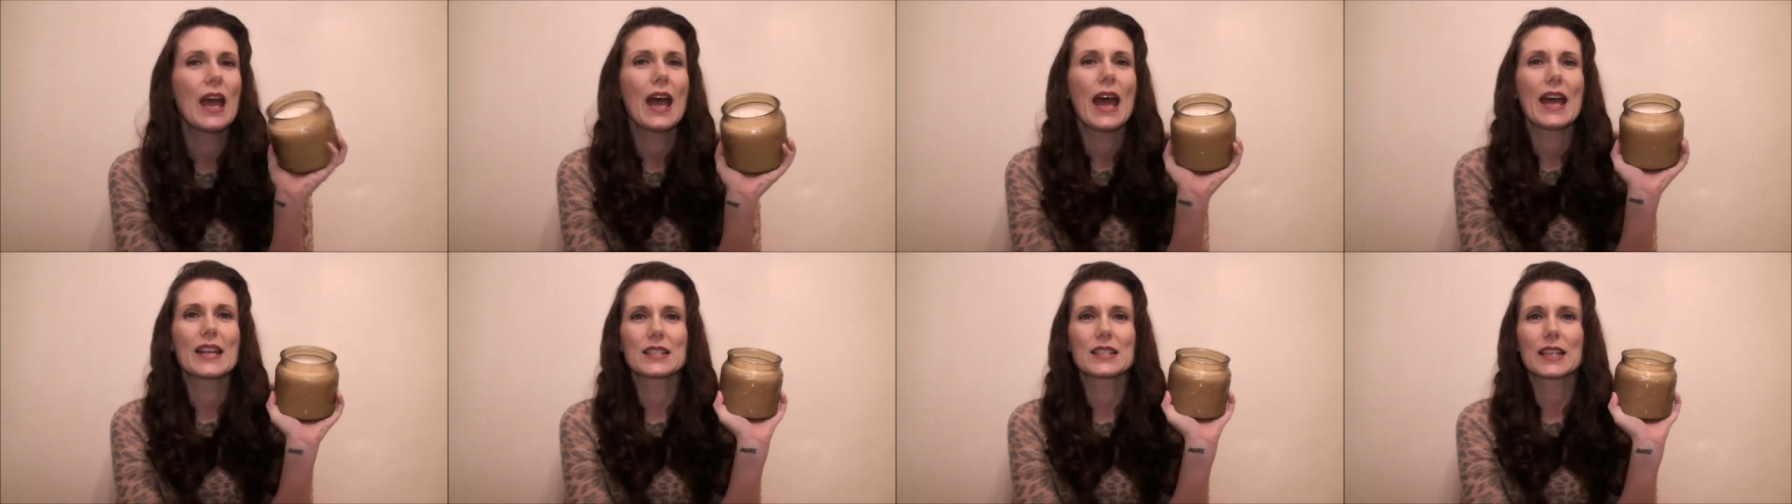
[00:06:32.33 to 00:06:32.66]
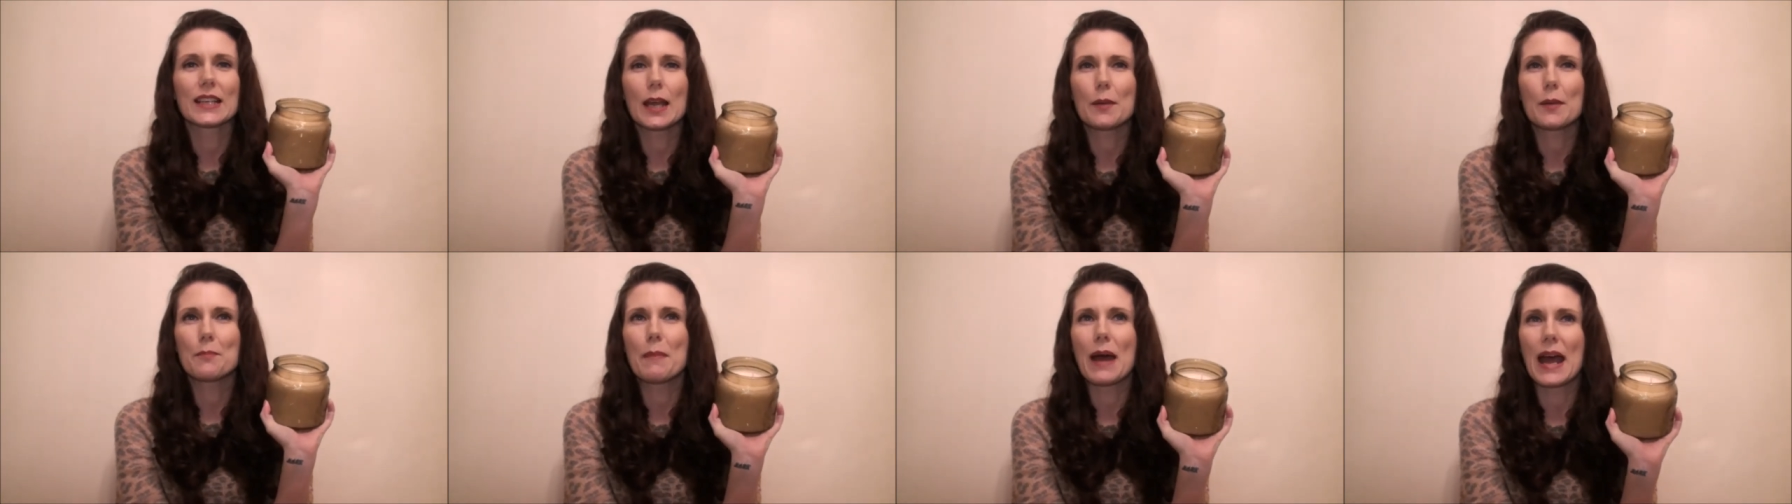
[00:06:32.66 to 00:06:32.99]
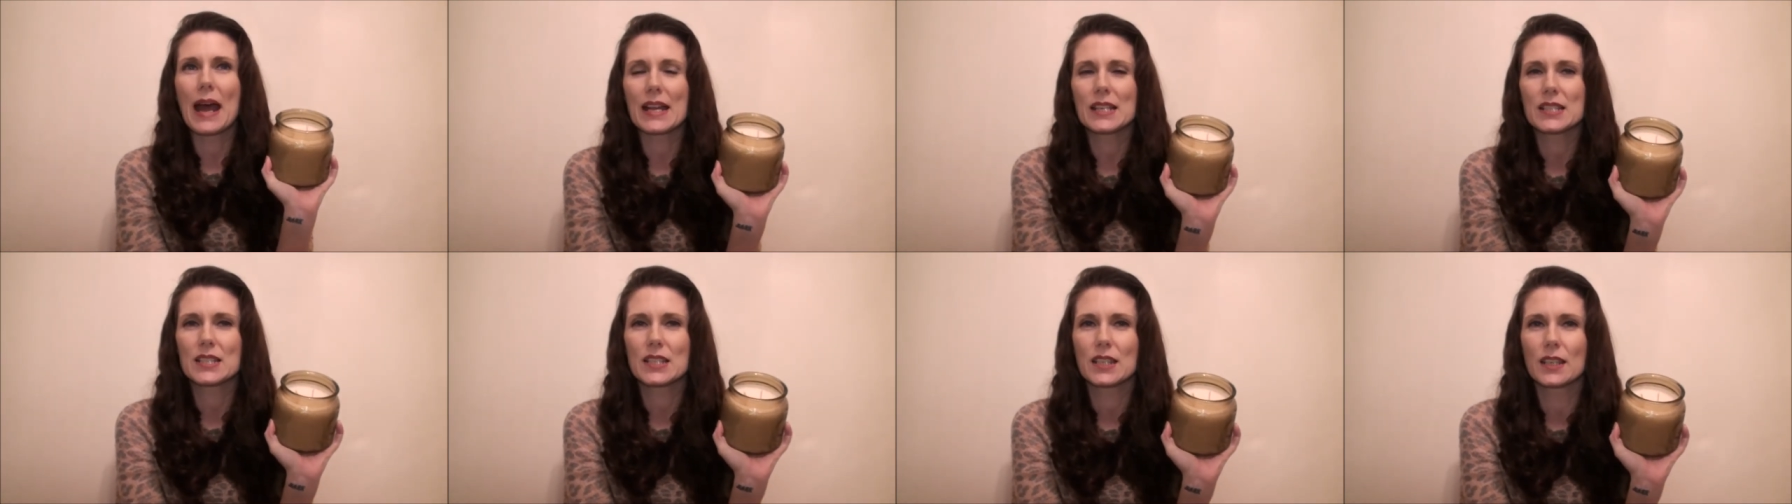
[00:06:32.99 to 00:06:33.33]
it's like a
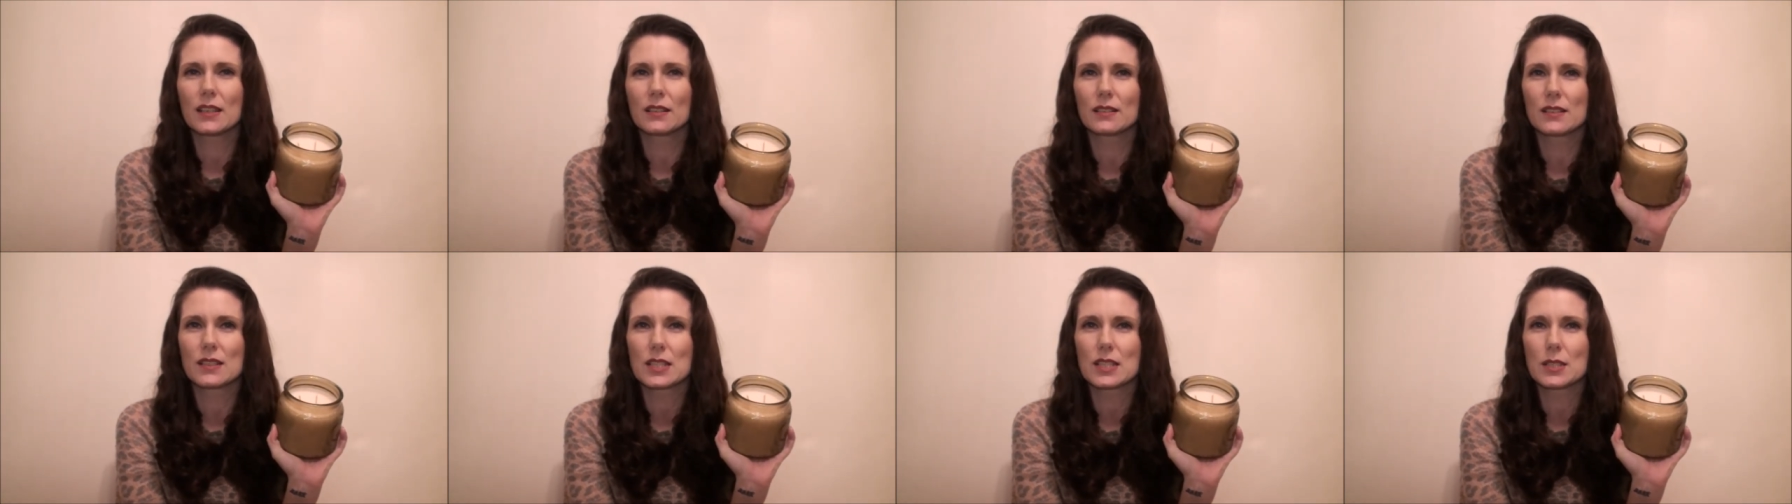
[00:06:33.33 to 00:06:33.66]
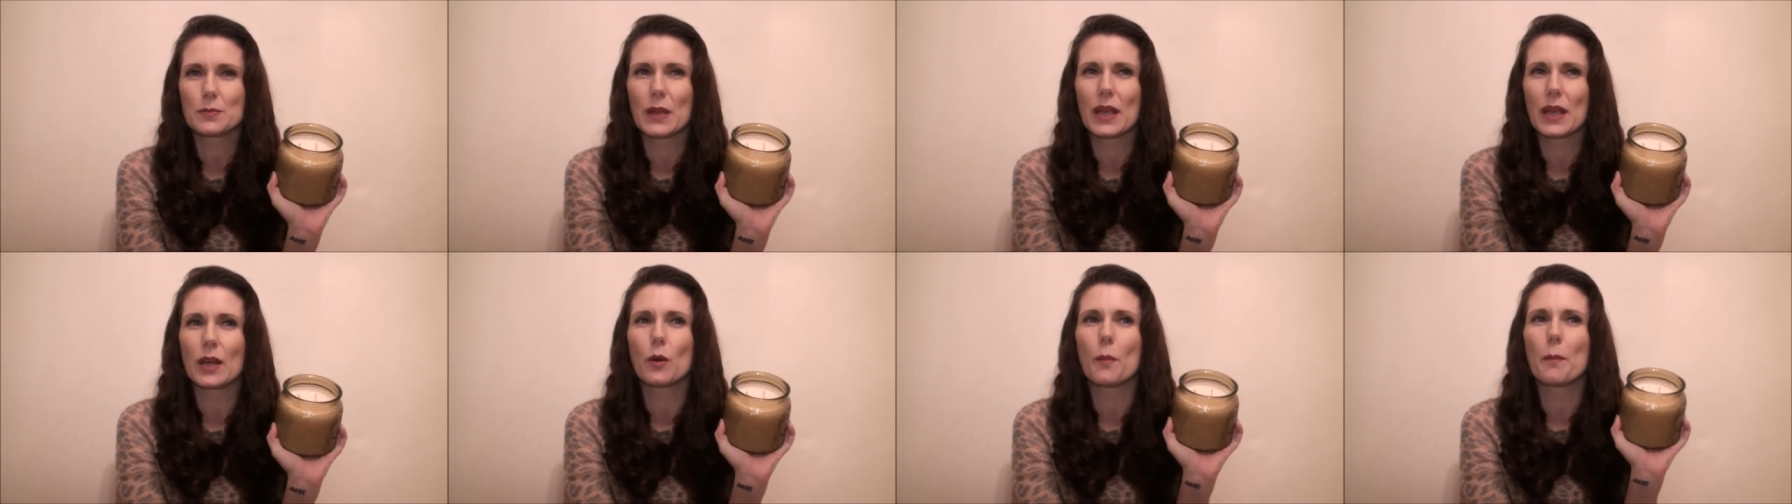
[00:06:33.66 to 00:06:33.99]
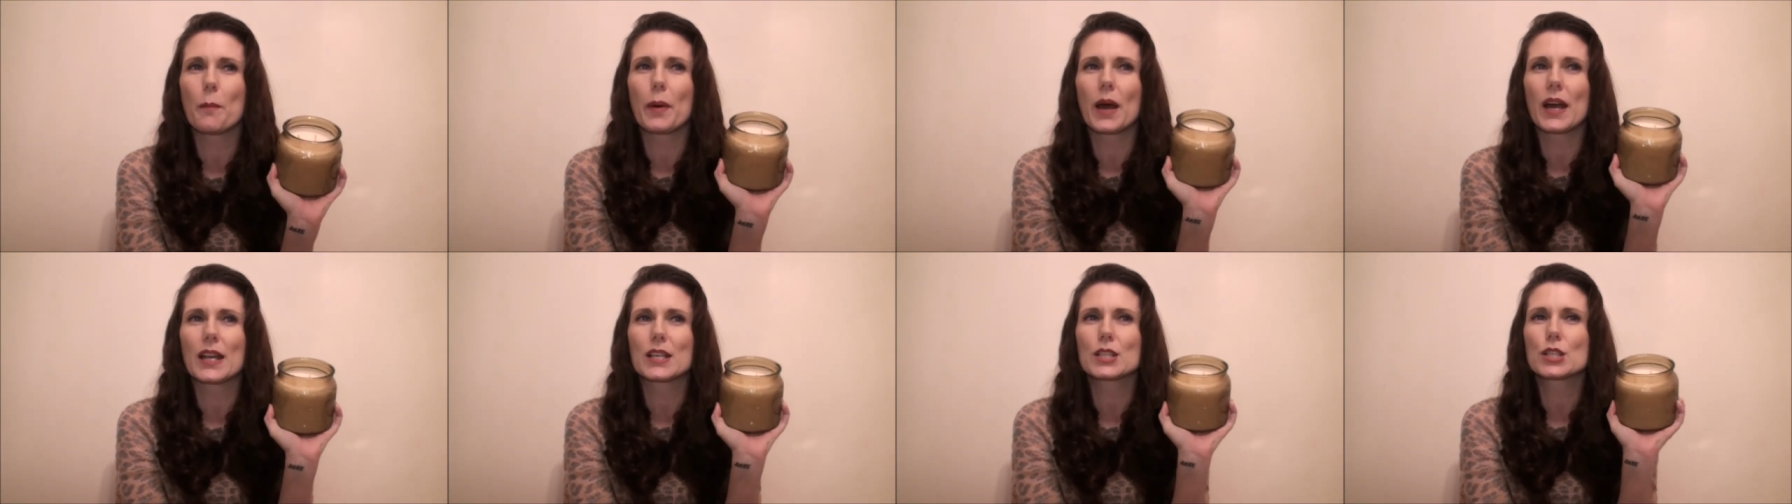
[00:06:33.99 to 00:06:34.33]
masculine smell, but a